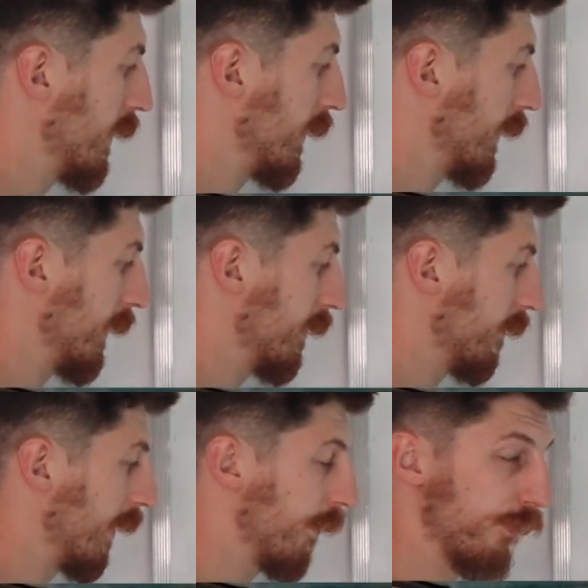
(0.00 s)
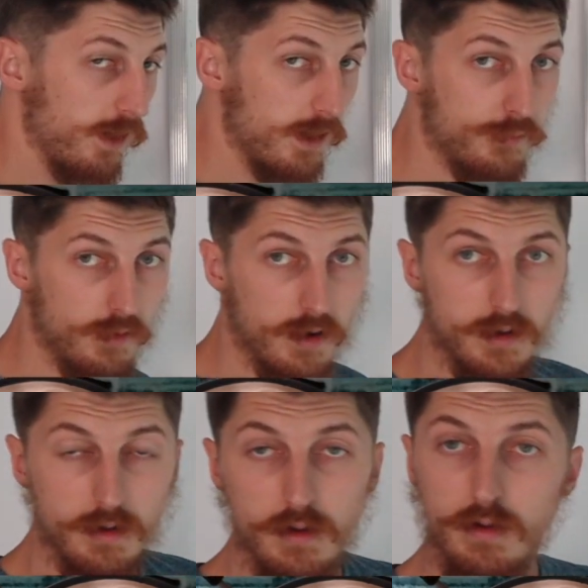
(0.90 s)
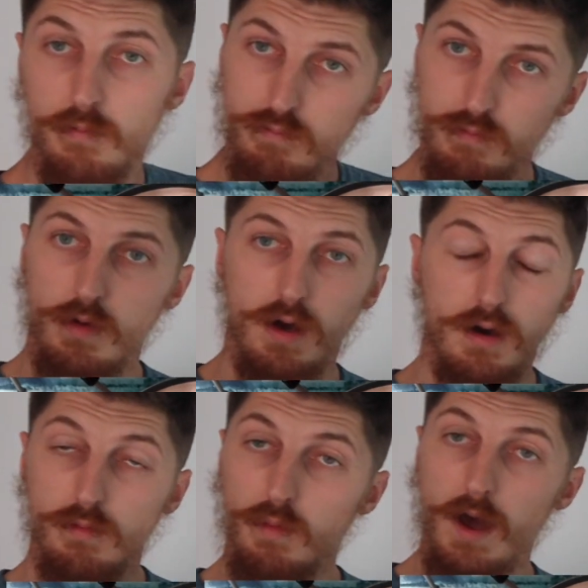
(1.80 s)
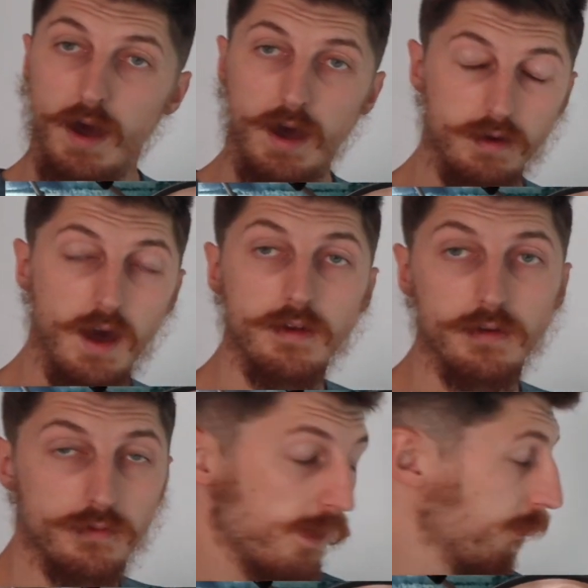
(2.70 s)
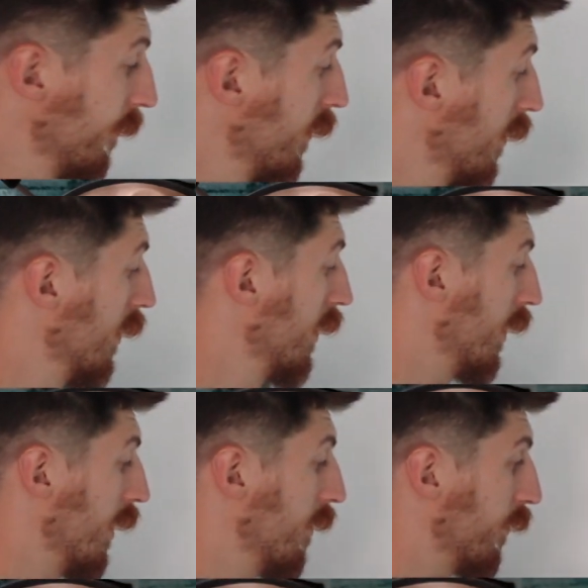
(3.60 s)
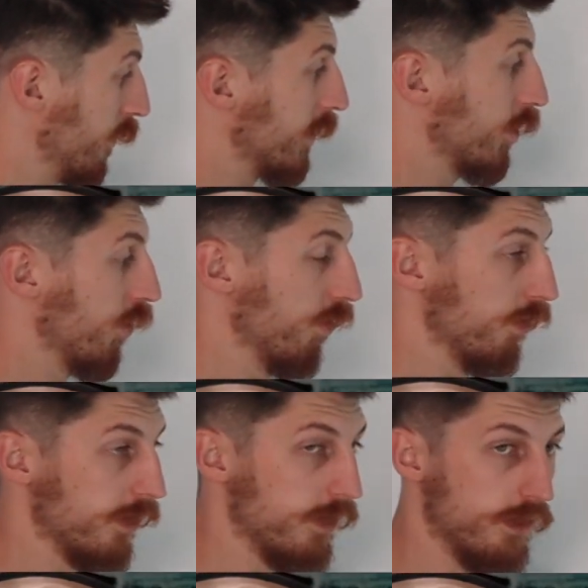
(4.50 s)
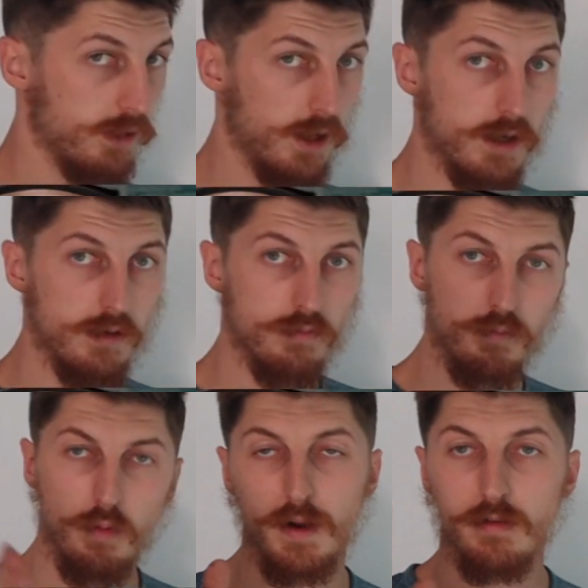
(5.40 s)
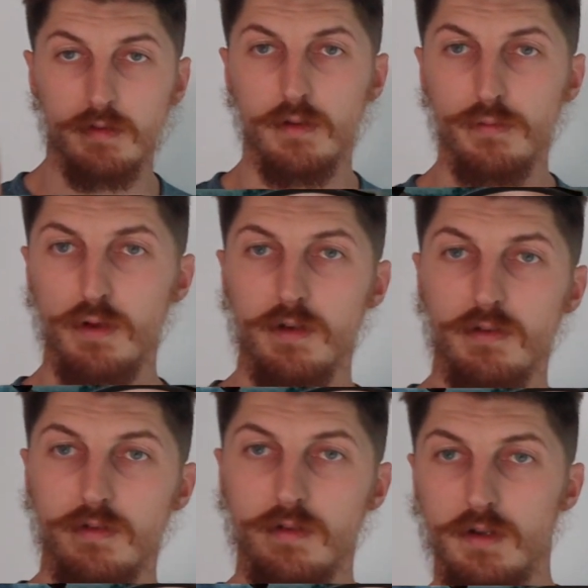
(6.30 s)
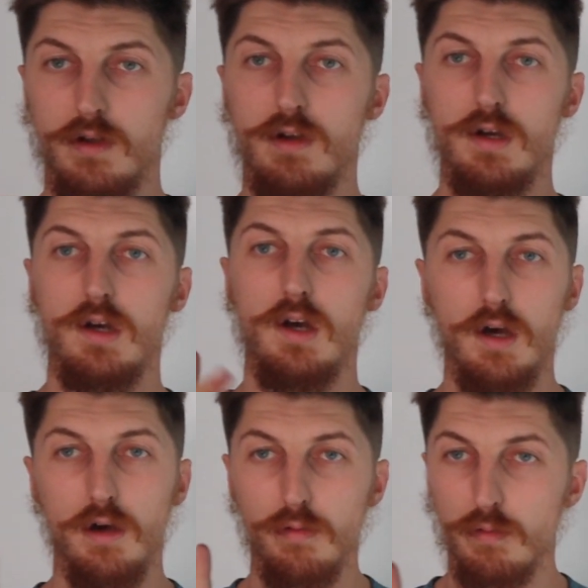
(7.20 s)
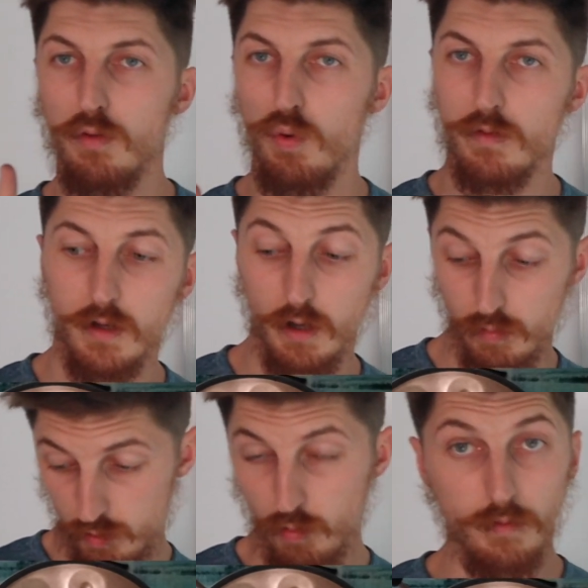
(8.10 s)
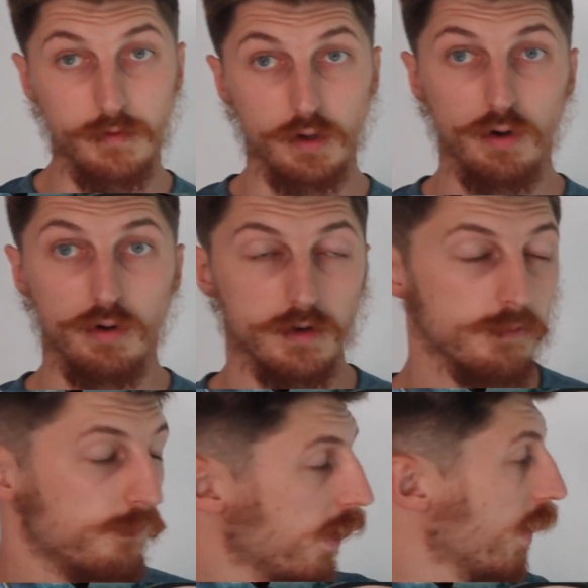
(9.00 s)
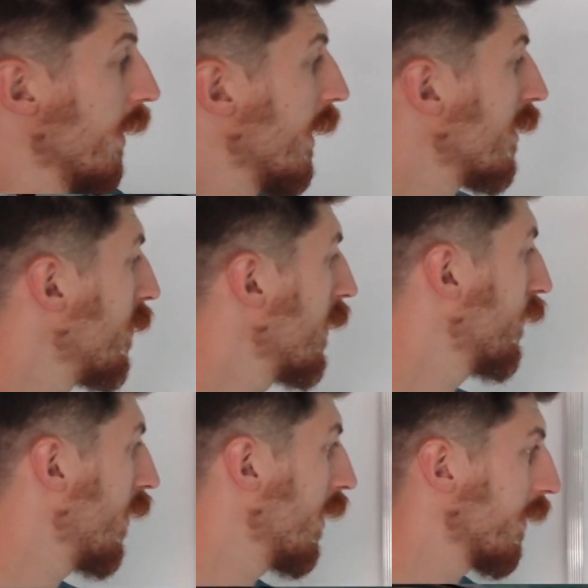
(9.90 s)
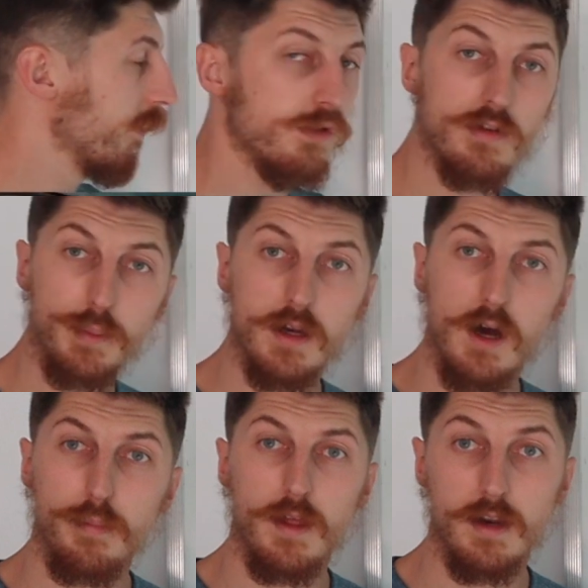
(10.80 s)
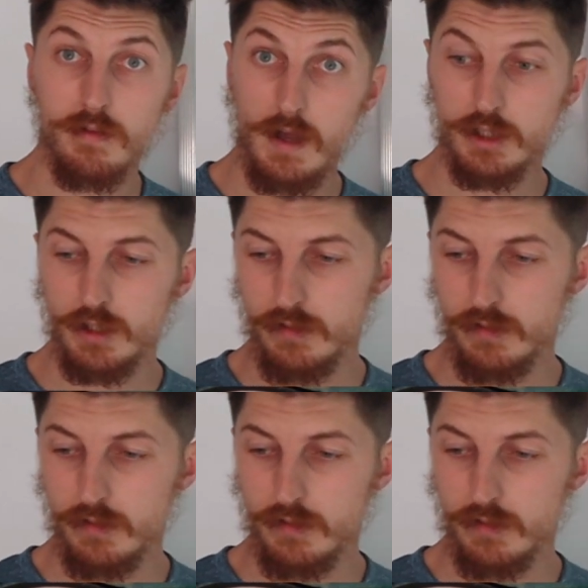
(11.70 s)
the left right, 8 of them for each chord. Okay, replacing the first quarter note with the chord. Now you may find as you speed up that it's actually